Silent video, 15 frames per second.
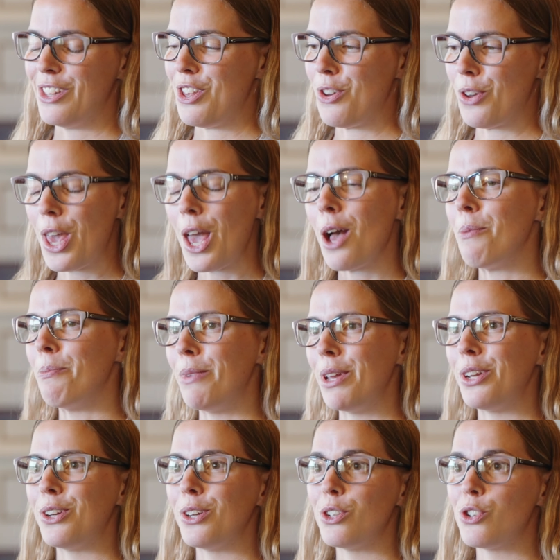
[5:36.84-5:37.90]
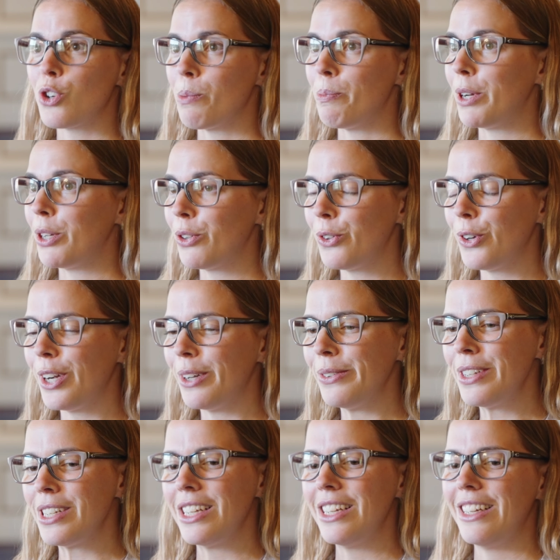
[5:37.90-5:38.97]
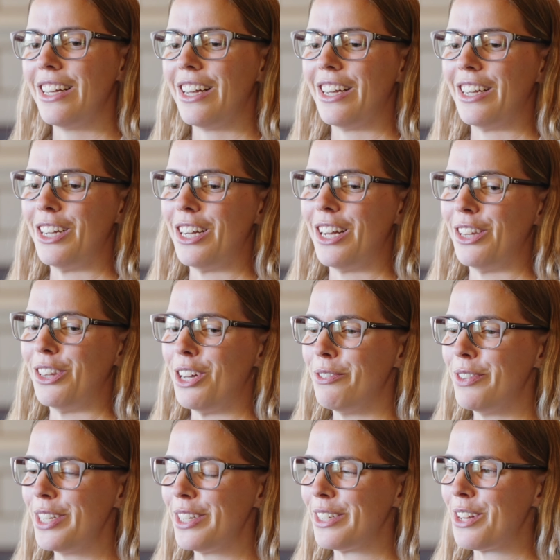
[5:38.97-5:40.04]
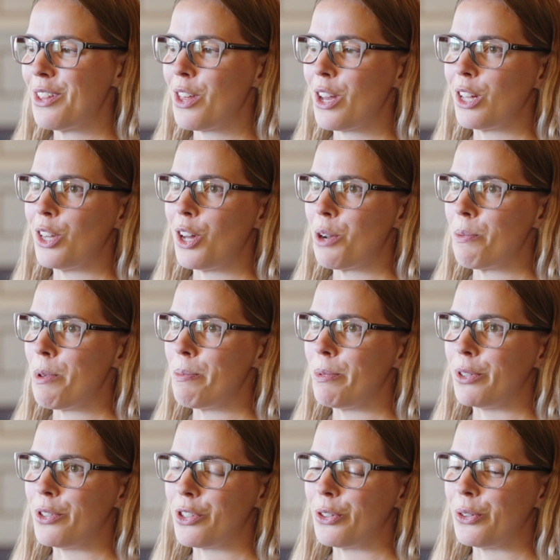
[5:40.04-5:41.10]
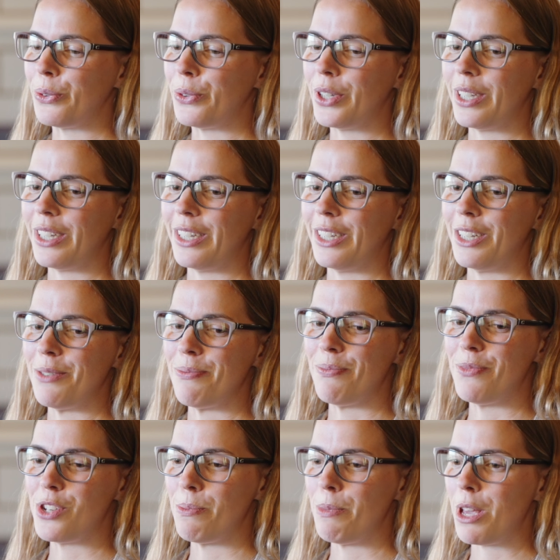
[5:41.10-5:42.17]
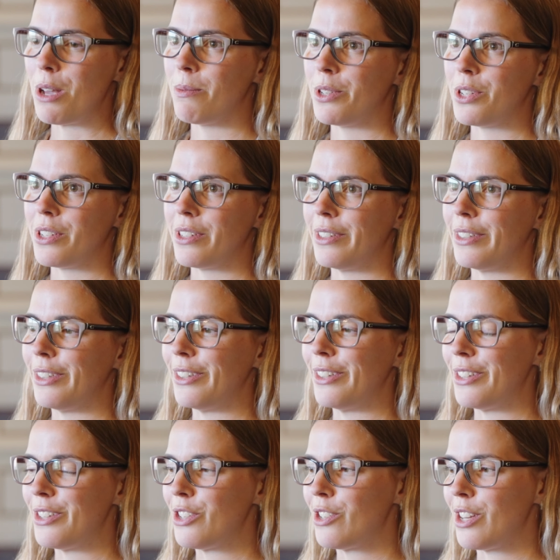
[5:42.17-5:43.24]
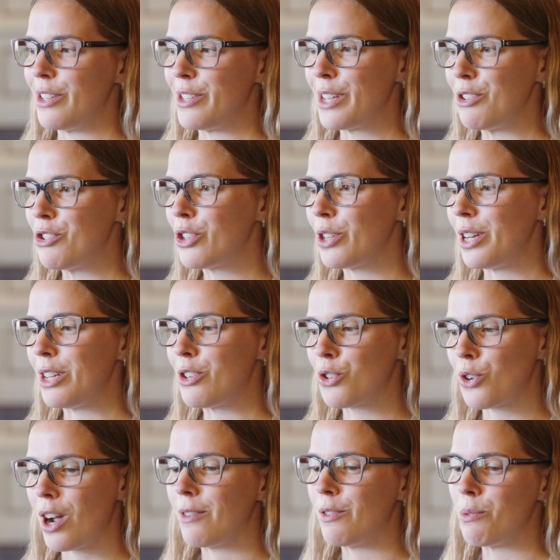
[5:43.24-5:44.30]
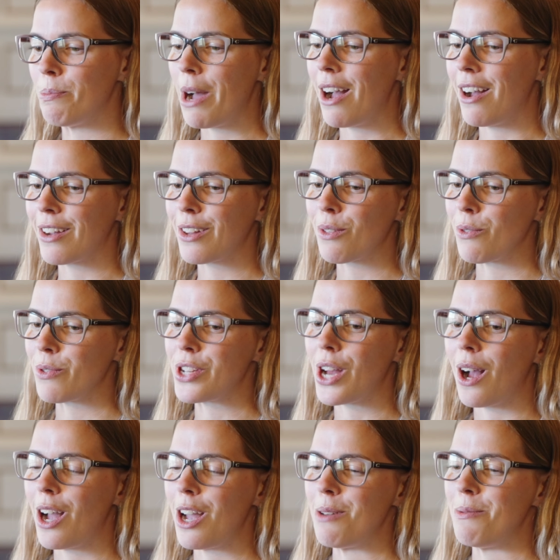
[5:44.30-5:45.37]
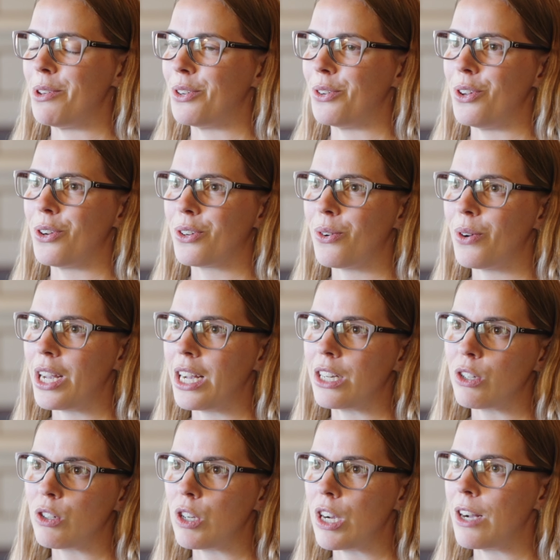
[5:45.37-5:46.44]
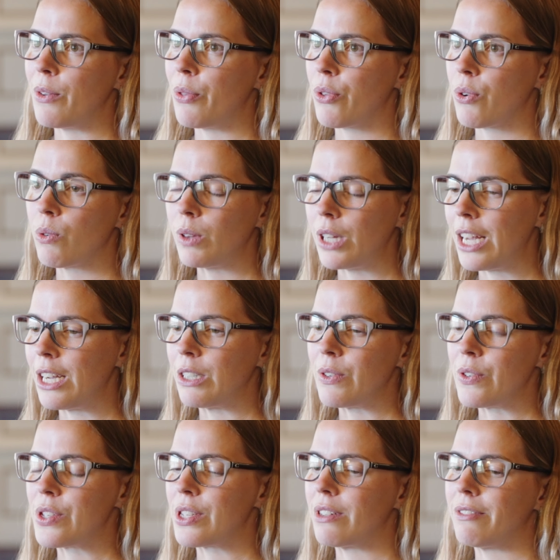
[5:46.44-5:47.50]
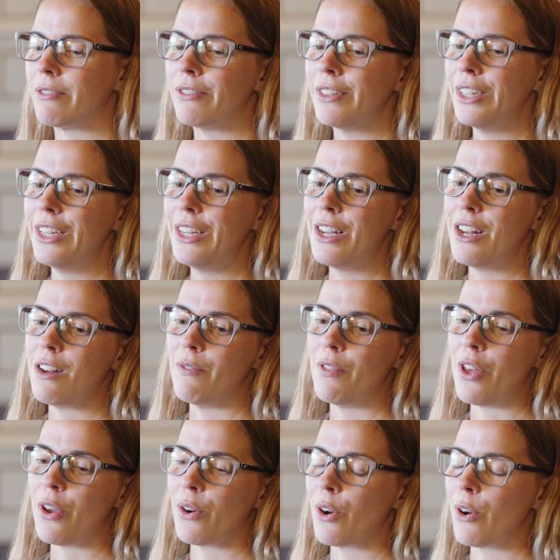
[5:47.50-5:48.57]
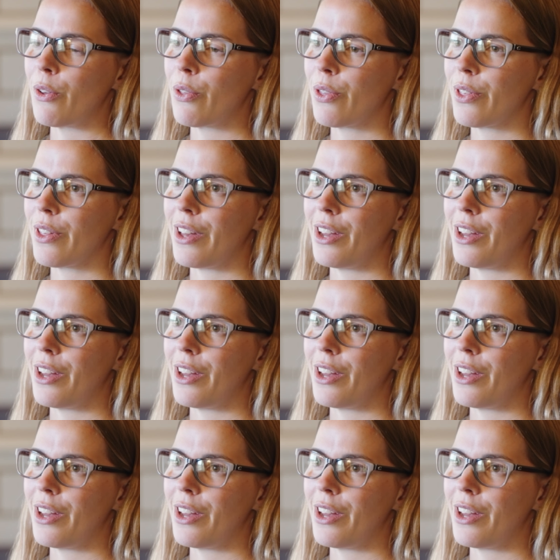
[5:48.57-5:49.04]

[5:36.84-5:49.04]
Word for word: you can't beat a good trip underground. I love it, and I think a lot of people do. To be able to essentially travel back through time, you're going underground through layers of the earth.